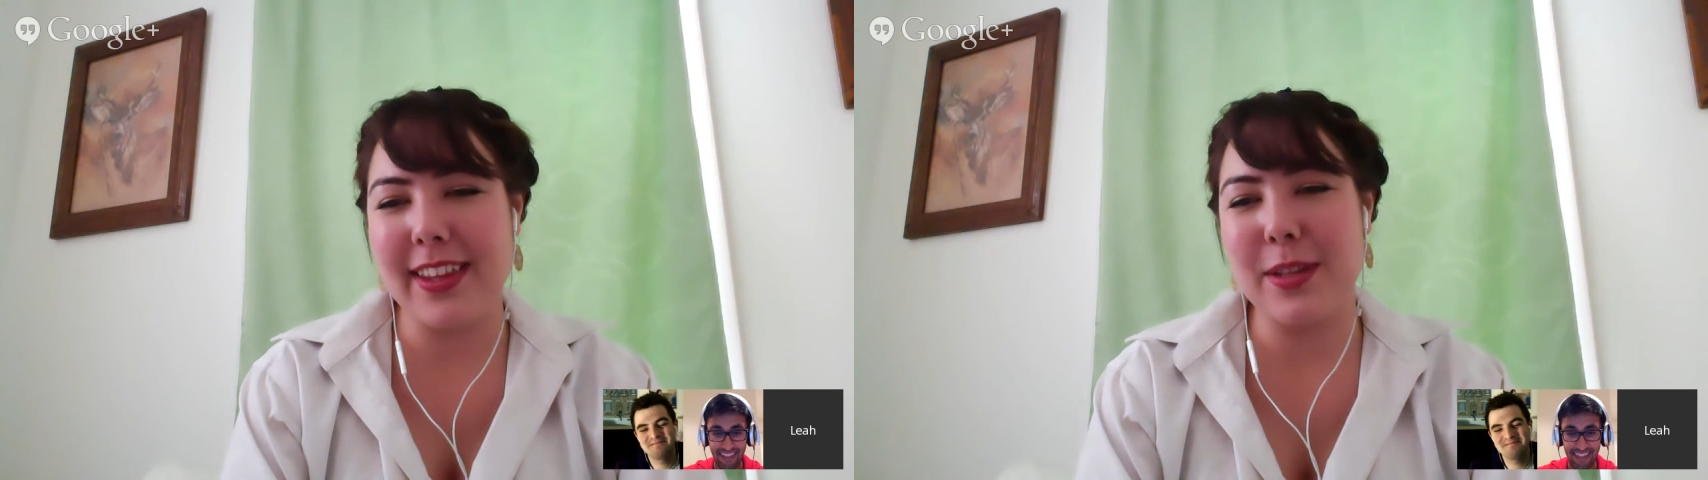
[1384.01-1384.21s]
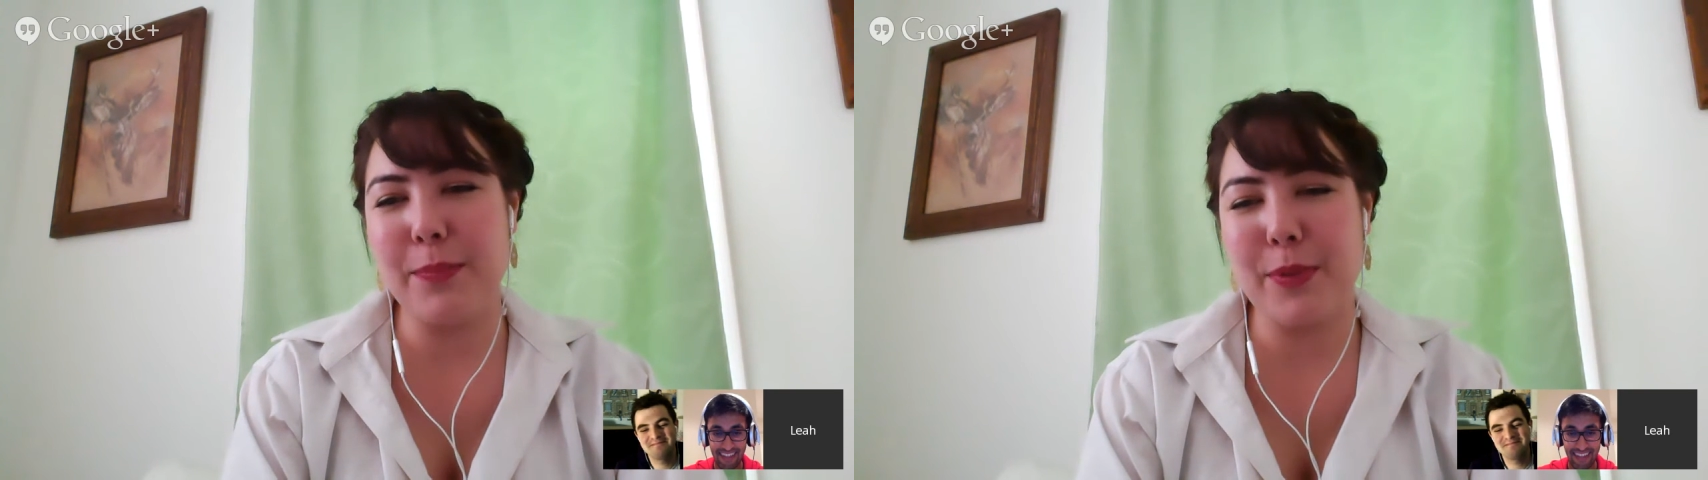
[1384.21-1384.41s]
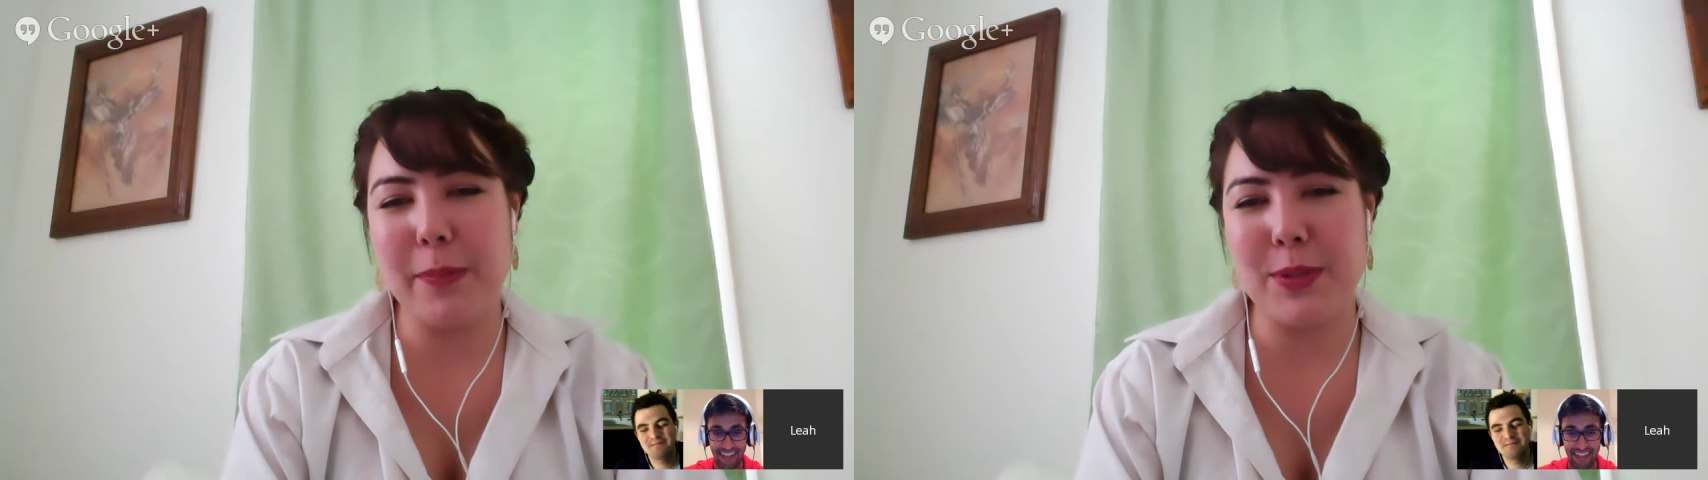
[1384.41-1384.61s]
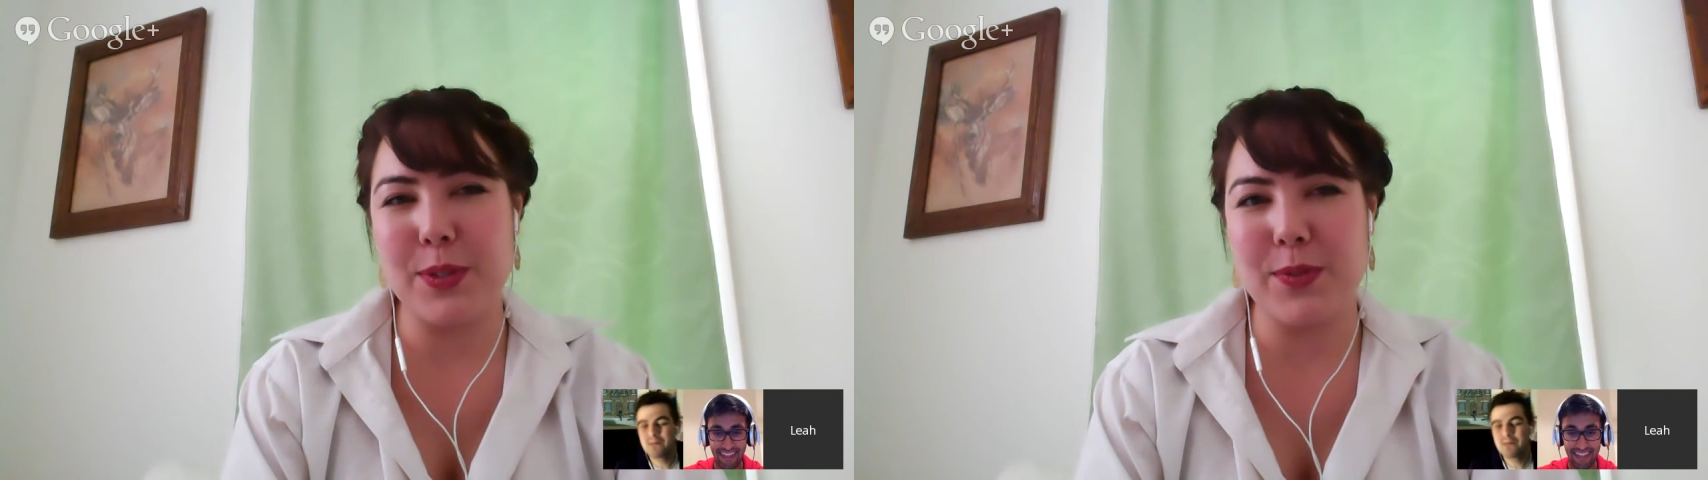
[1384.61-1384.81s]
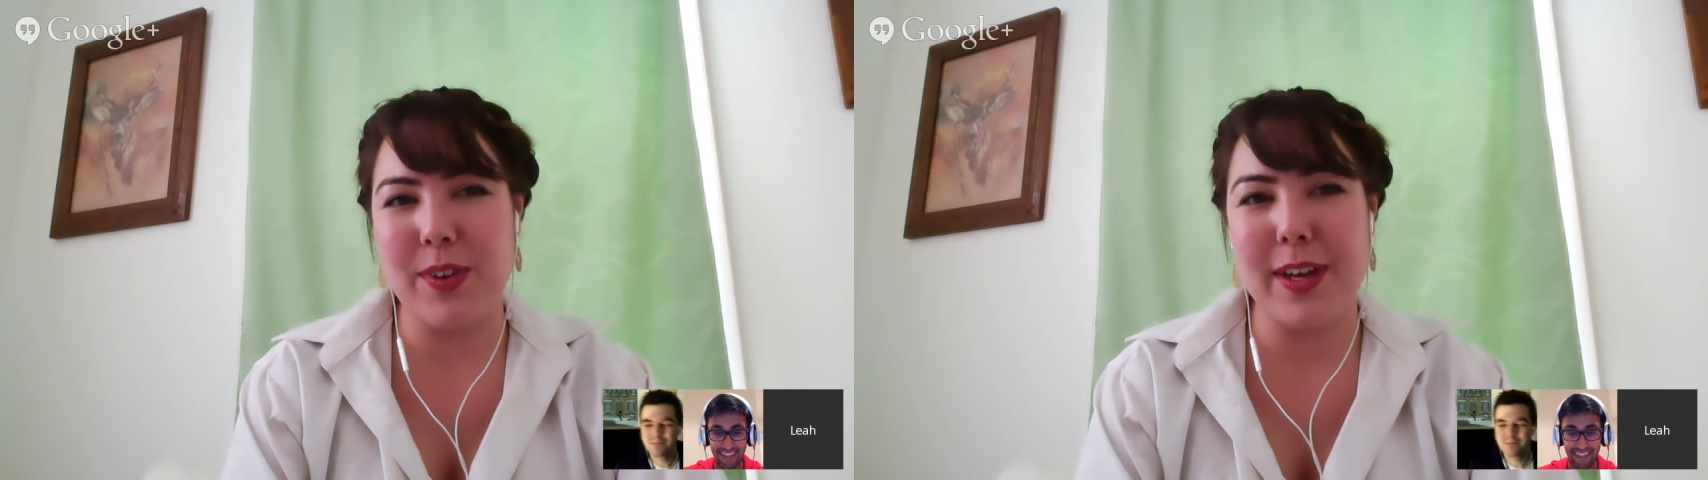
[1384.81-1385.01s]
Like the premise
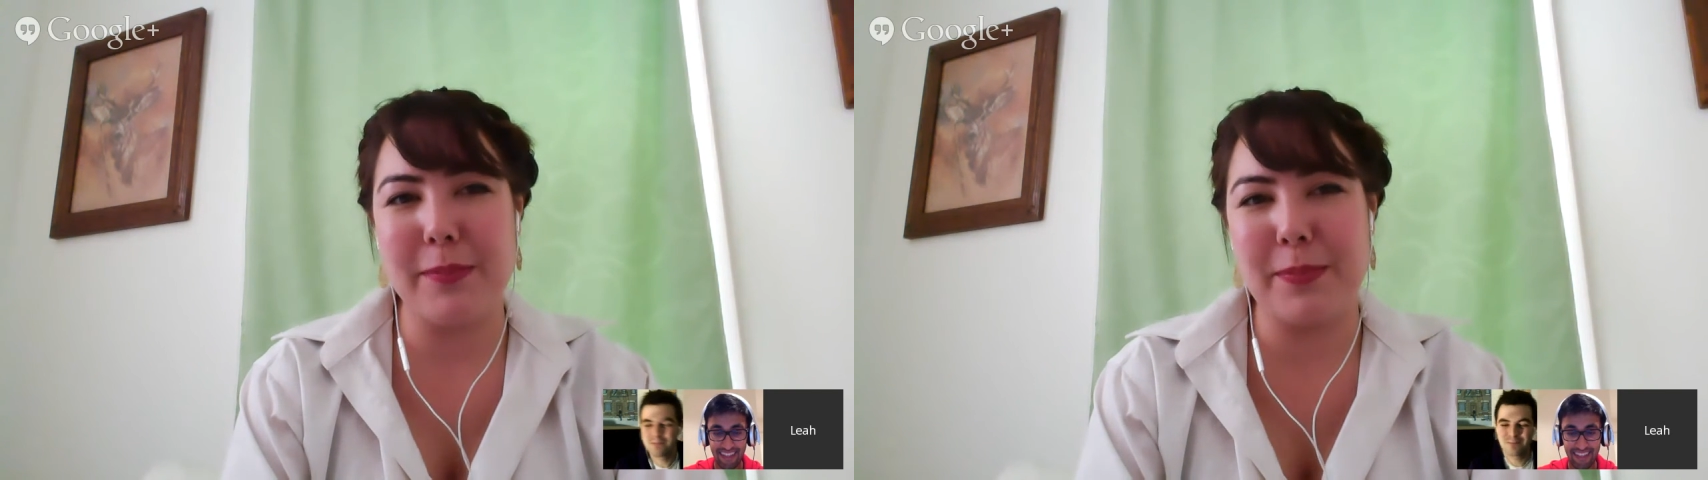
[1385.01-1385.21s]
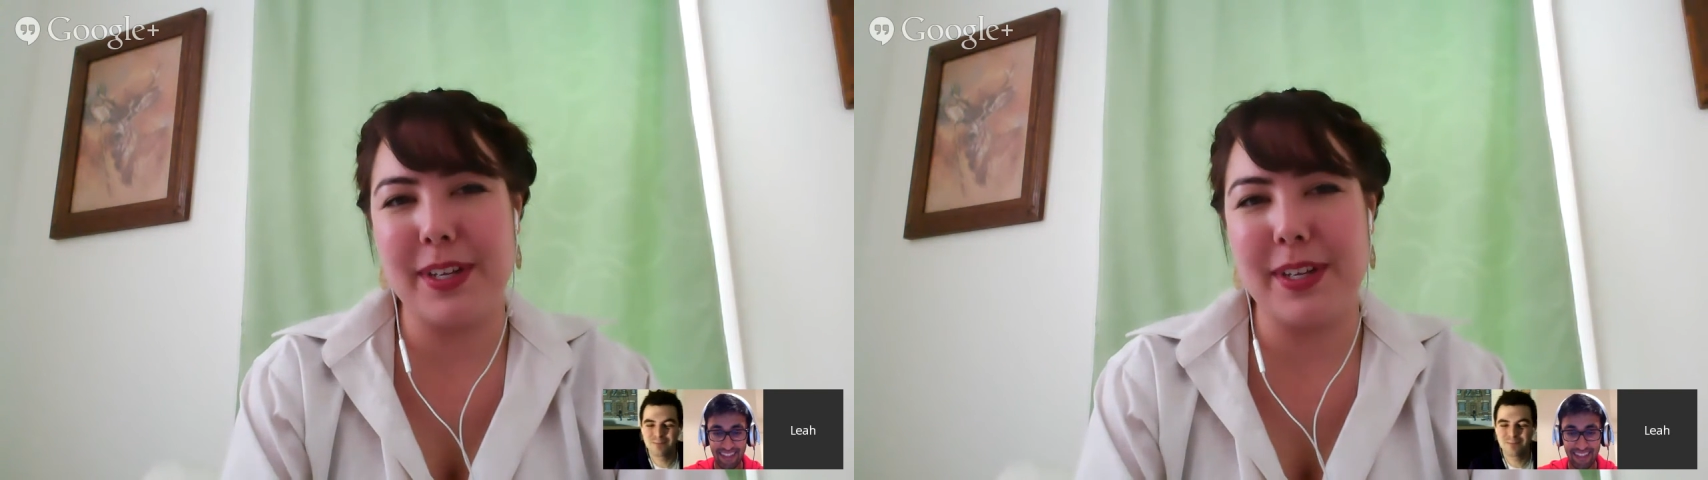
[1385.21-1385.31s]
was fine,